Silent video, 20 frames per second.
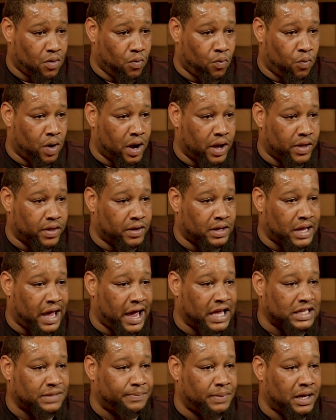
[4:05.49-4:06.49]
what
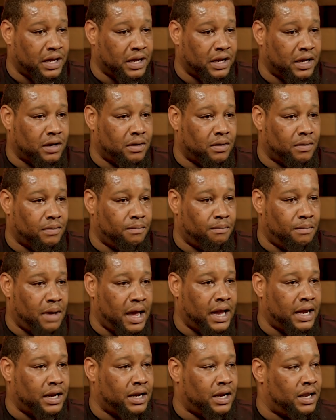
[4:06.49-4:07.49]
has been
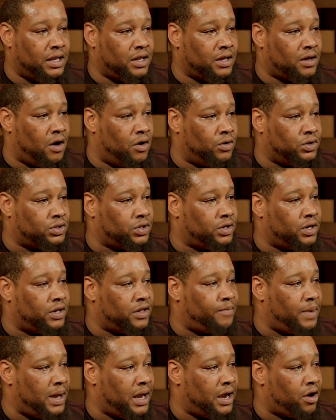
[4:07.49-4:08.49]
made in the culture
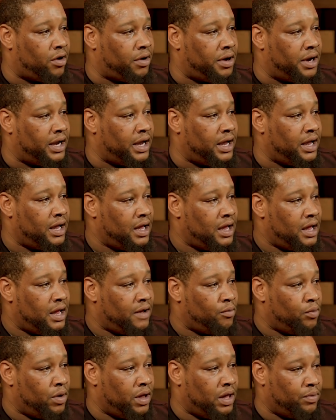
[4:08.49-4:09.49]
of the Bay Area
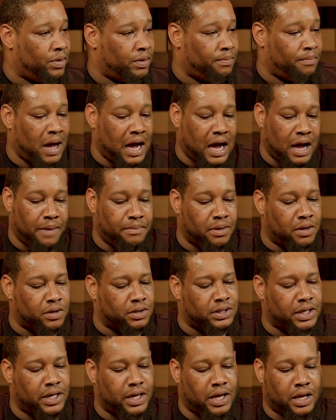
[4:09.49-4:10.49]
with, with mob
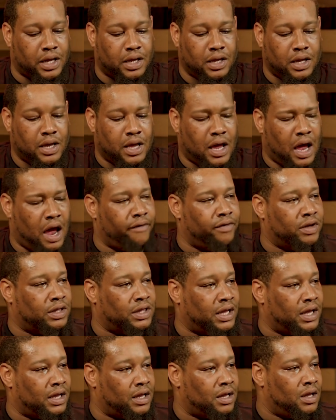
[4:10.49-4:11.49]
music,
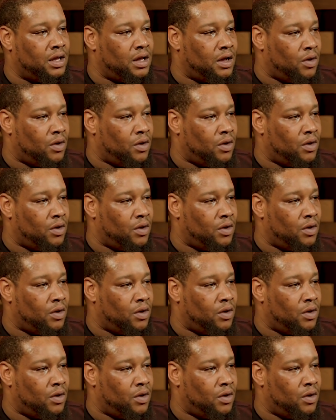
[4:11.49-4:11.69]
everything.